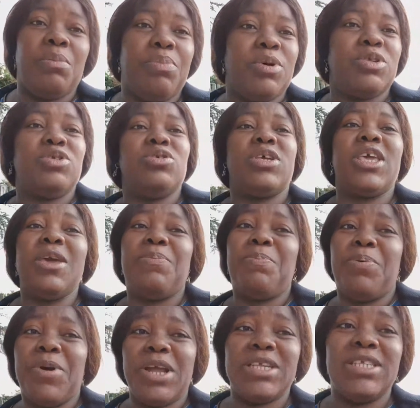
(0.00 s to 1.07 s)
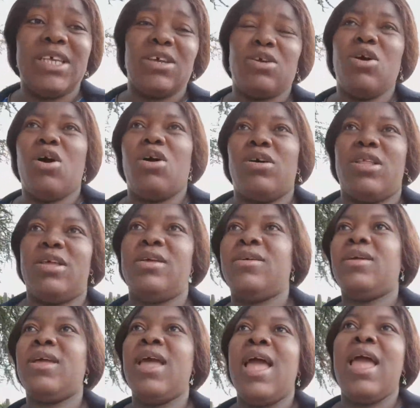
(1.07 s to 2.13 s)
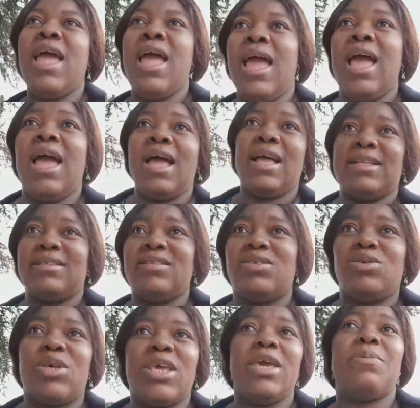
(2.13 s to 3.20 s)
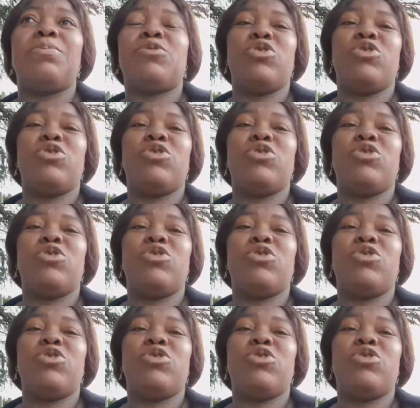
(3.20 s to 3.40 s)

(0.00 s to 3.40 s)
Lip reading: But to keep praising God and to keep